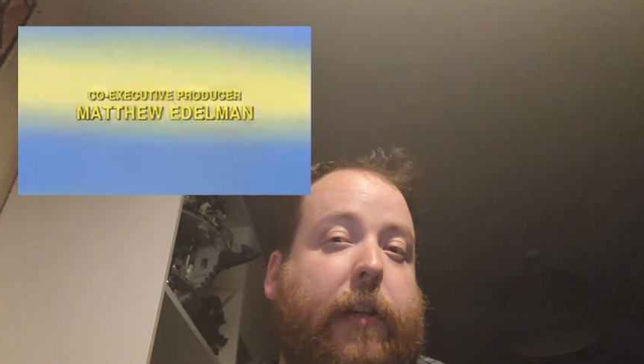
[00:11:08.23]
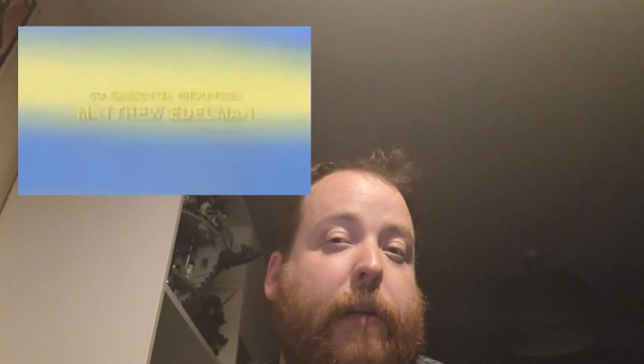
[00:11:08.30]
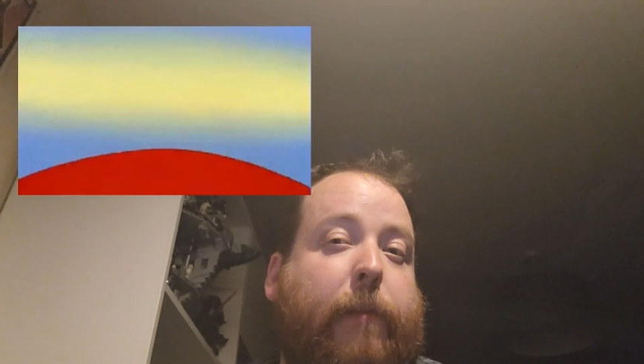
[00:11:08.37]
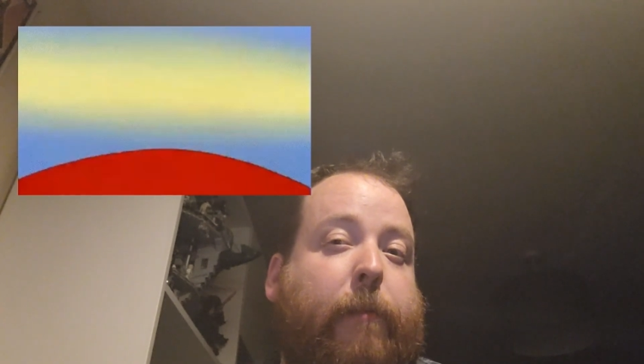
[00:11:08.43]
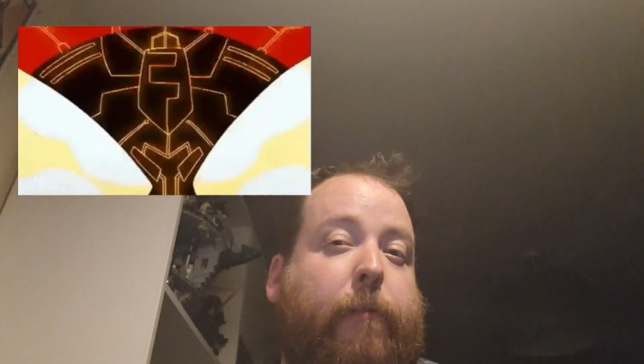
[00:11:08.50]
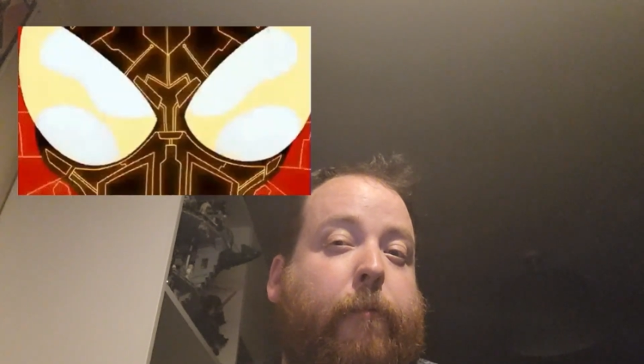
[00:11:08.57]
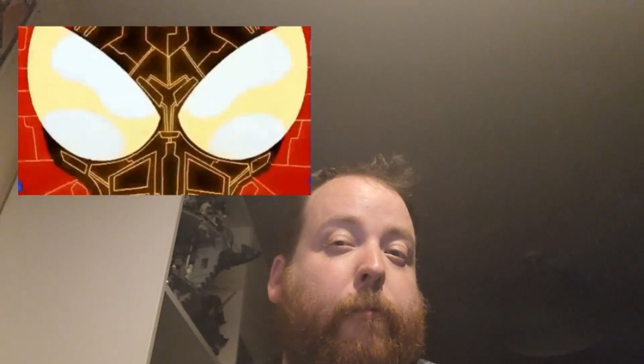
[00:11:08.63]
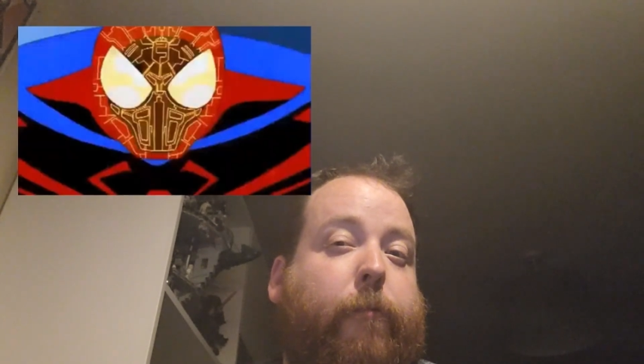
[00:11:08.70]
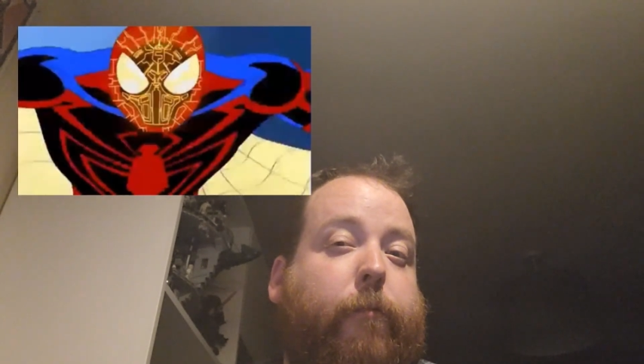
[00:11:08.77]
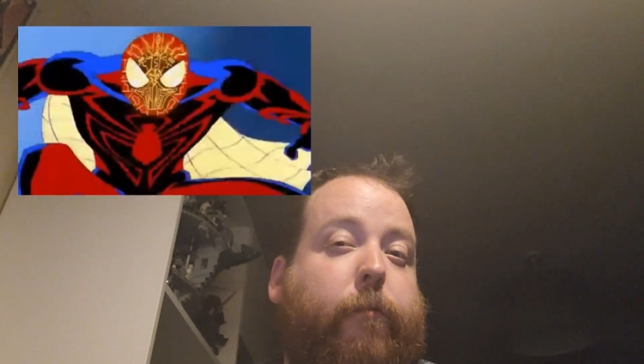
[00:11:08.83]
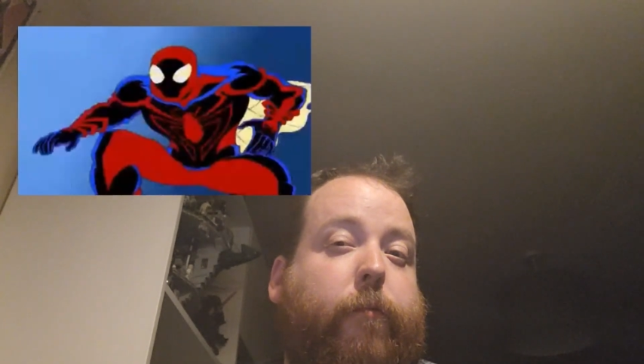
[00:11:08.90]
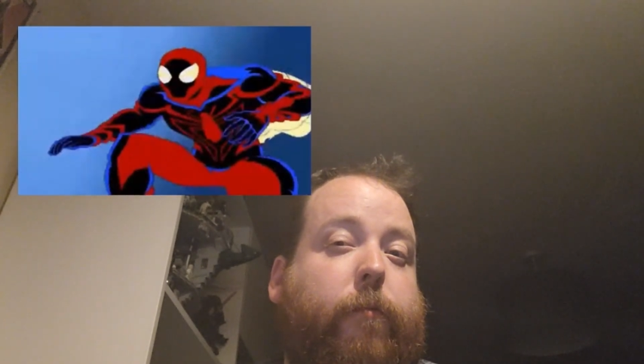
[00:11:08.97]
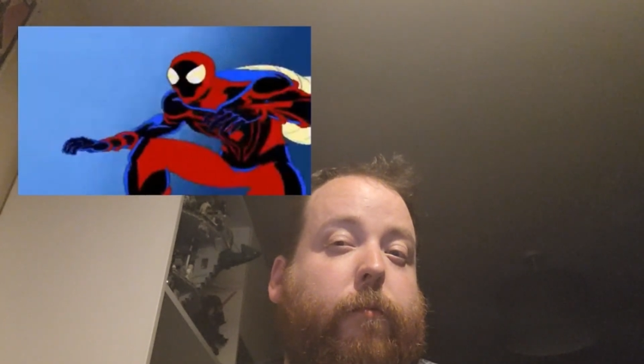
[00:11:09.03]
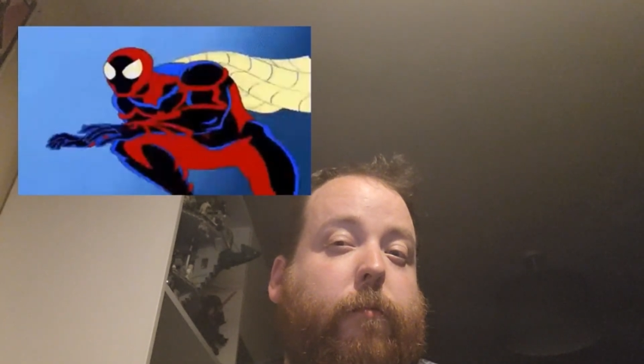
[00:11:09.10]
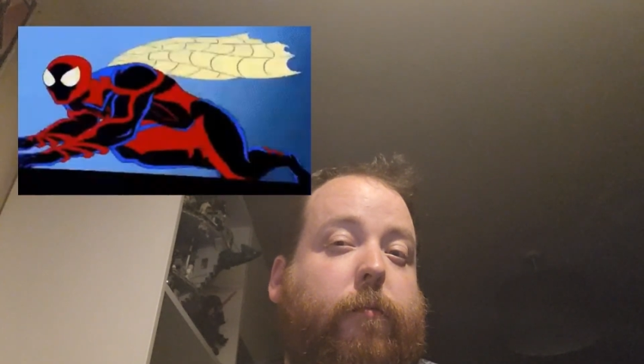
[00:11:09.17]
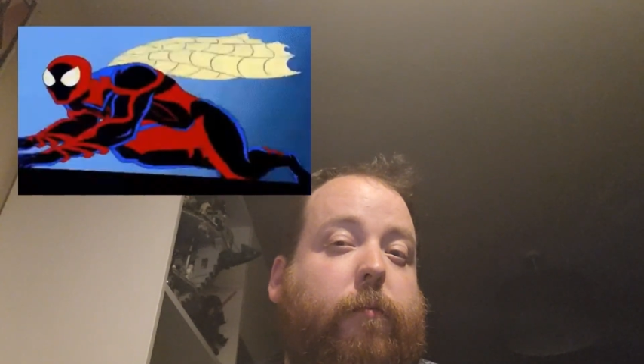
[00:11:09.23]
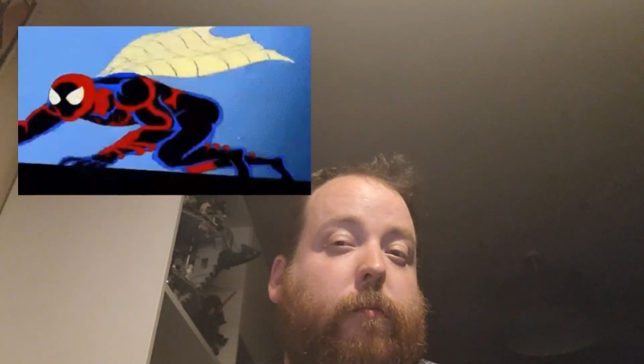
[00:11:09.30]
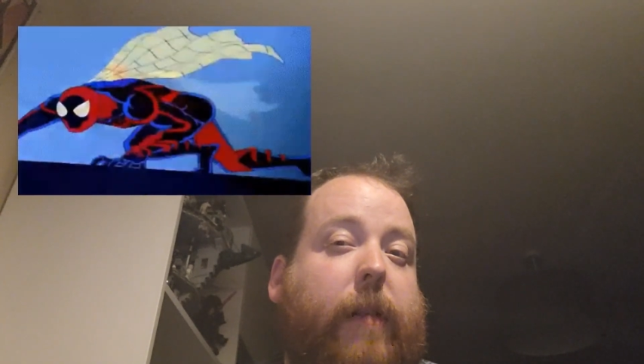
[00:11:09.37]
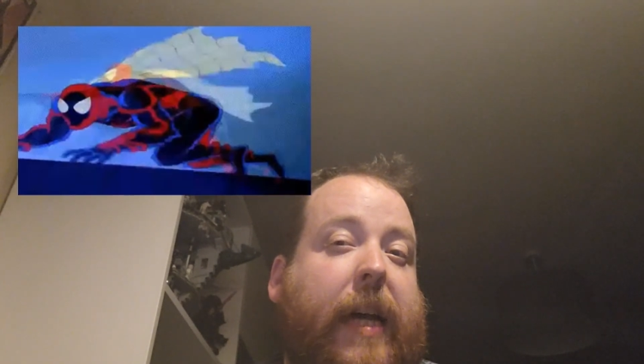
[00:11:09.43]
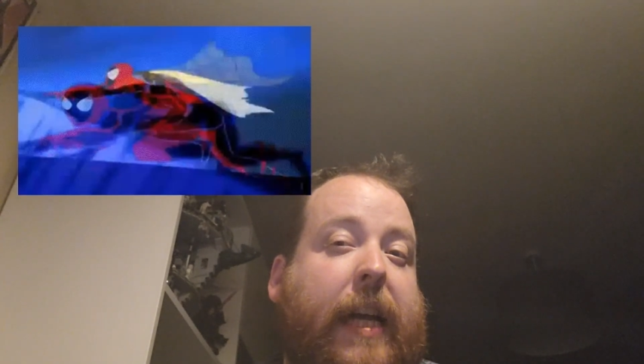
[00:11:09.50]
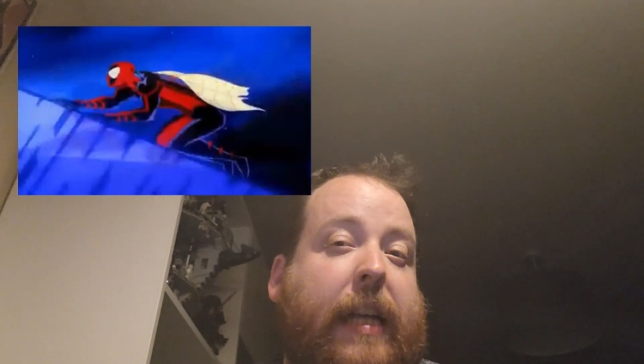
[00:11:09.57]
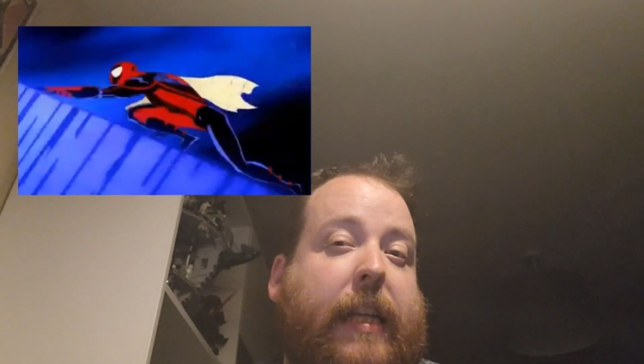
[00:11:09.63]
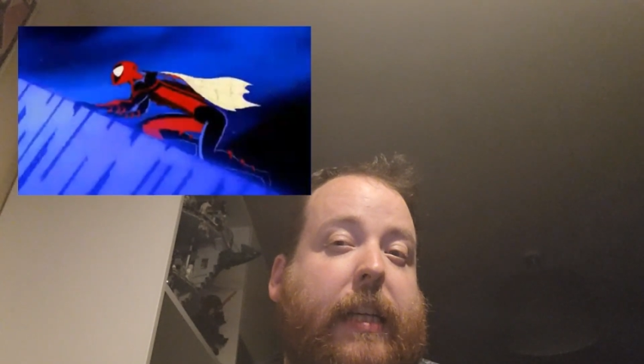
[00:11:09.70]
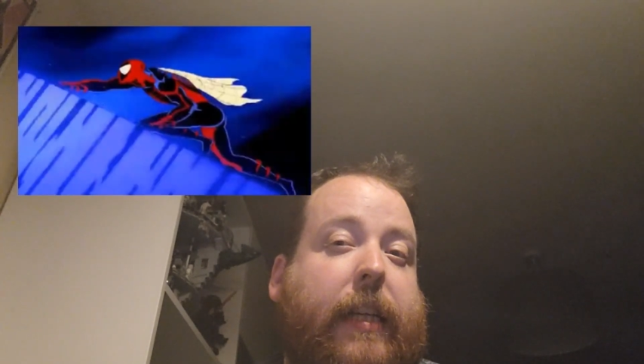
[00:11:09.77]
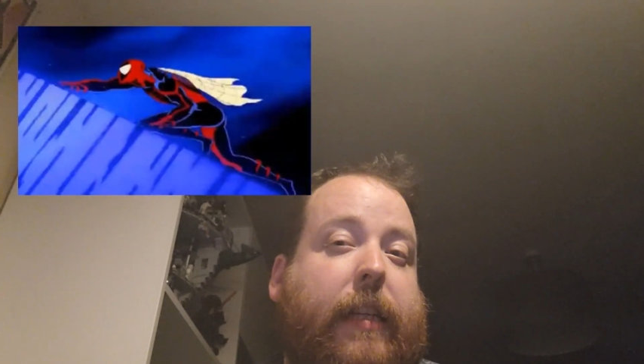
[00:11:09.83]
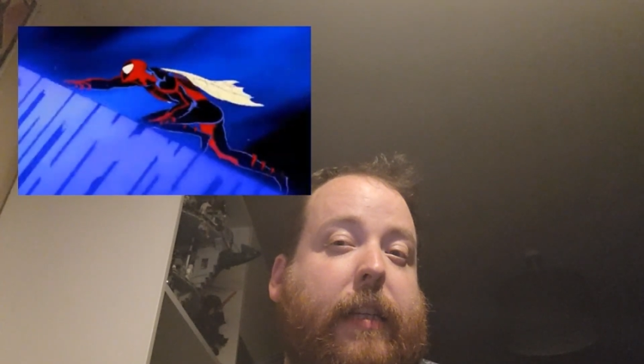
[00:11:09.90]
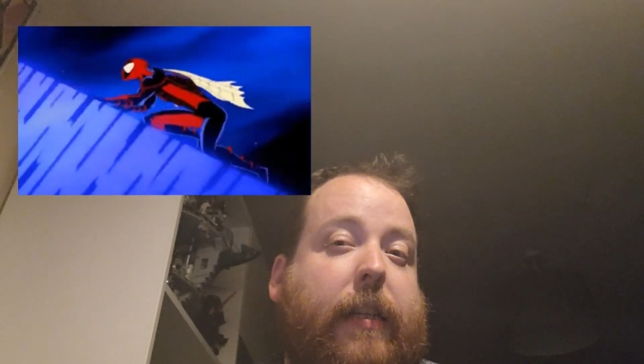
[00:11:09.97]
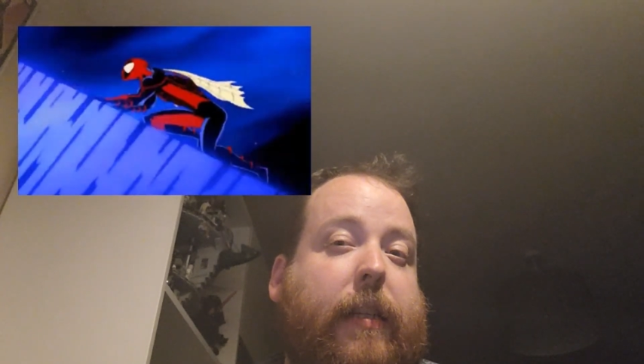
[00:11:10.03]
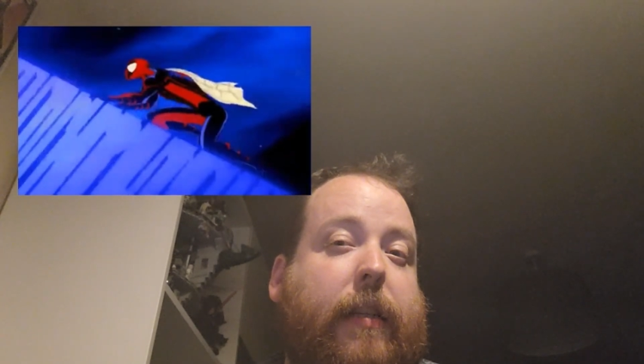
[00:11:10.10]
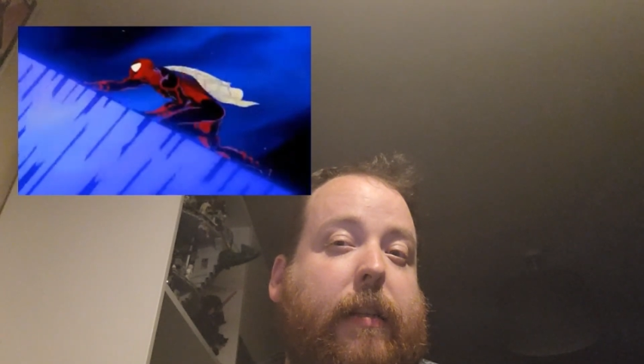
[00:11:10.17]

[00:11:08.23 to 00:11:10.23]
um, ended